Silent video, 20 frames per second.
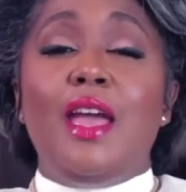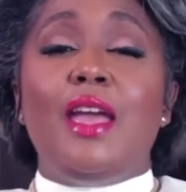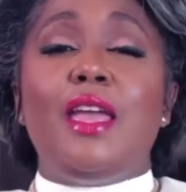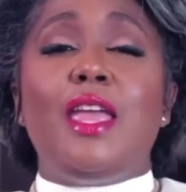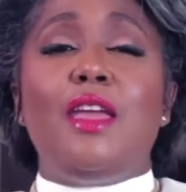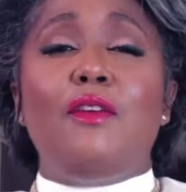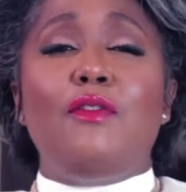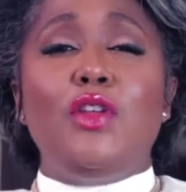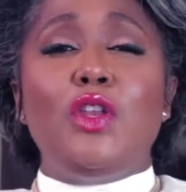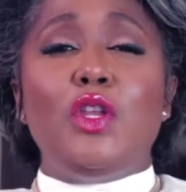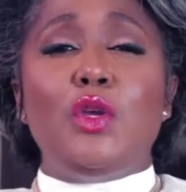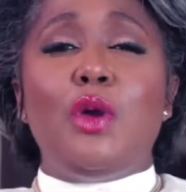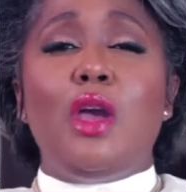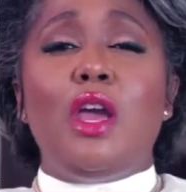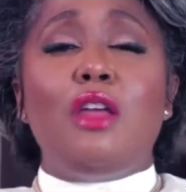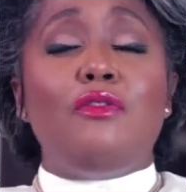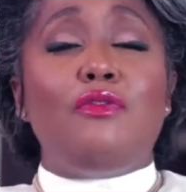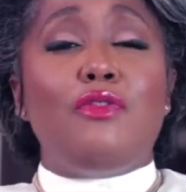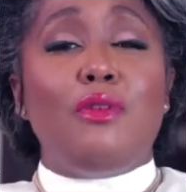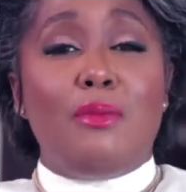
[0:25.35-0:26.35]
giving you
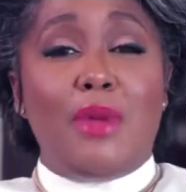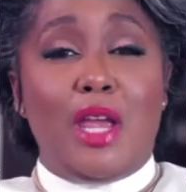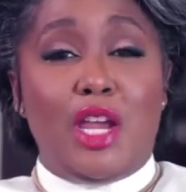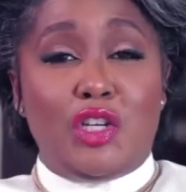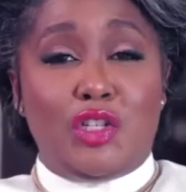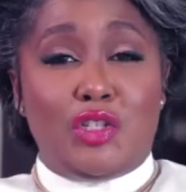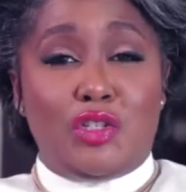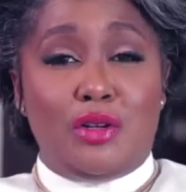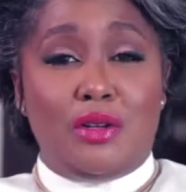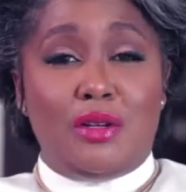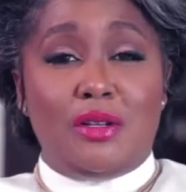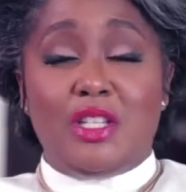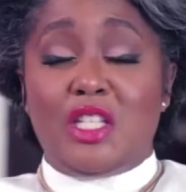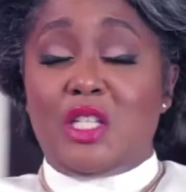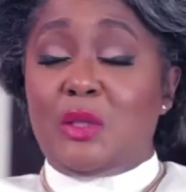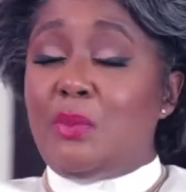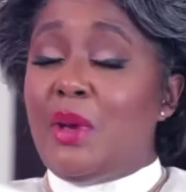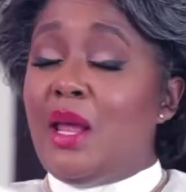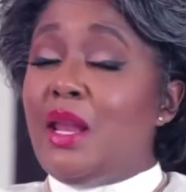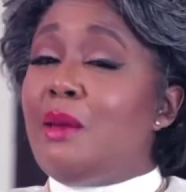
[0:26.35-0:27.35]
information,
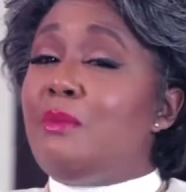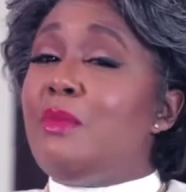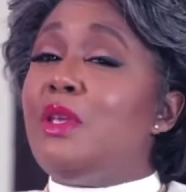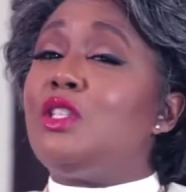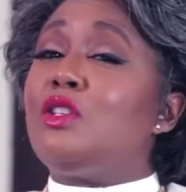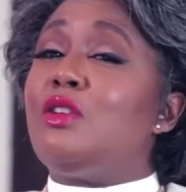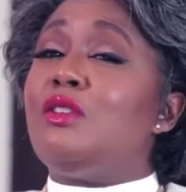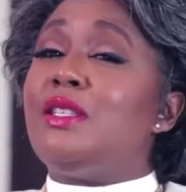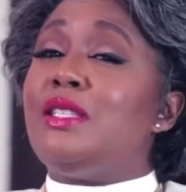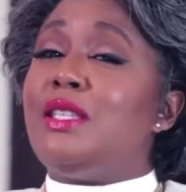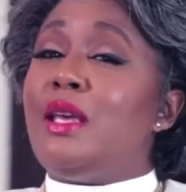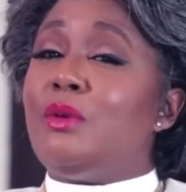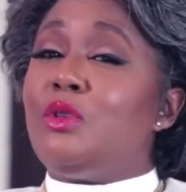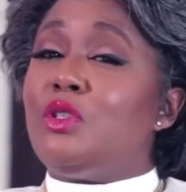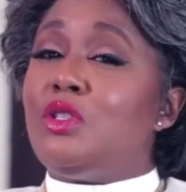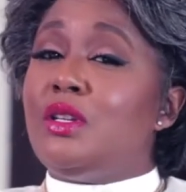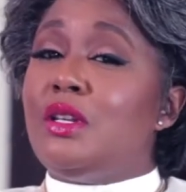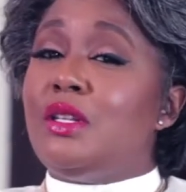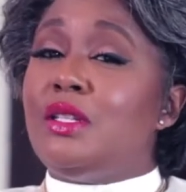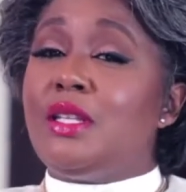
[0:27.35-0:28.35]
dispelling
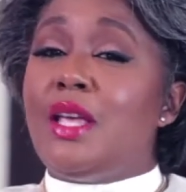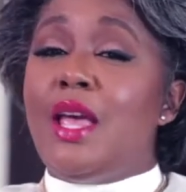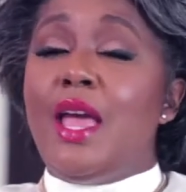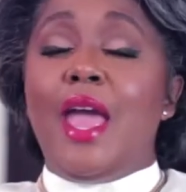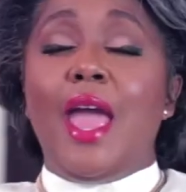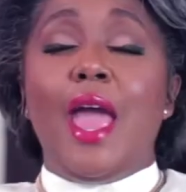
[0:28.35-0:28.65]
misconceptions,